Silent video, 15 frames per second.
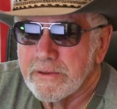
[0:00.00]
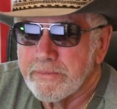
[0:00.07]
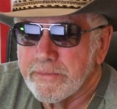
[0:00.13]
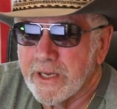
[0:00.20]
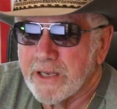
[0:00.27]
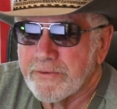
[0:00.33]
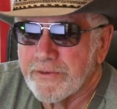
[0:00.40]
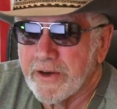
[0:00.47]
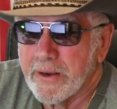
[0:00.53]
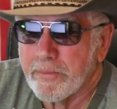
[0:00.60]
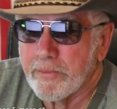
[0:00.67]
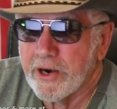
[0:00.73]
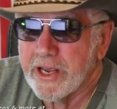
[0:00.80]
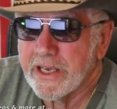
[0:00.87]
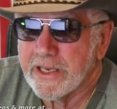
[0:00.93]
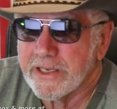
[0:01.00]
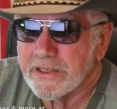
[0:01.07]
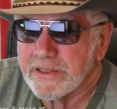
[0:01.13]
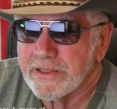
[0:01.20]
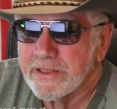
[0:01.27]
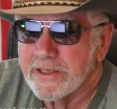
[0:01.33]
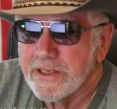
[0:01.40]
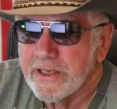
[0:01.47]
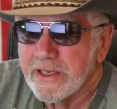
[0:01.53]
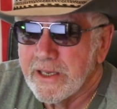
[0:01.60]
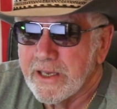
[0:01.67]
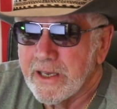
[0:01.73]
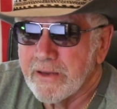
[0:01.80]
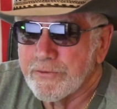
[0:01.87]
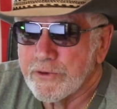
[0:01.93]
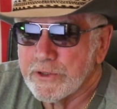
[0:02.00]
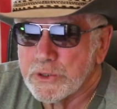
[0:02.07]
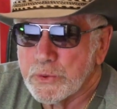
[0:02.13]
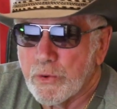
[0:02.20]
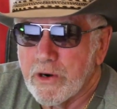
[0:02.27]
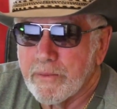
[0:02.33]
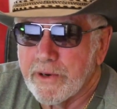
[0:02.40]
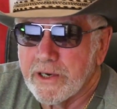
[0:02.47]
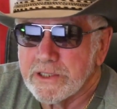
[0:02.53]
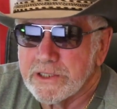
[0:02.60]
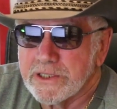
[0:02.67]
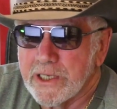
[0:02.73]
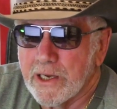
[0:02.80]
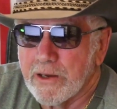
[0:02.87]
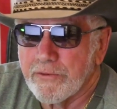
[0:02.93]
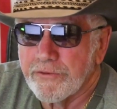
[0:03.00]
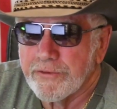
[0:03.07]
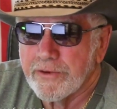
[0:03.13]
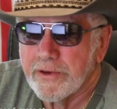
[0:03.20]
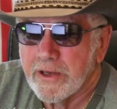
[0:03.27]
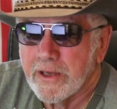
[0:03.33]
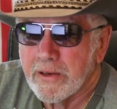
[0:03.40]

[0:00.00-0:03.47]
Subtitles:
But if I break it and forswear myself,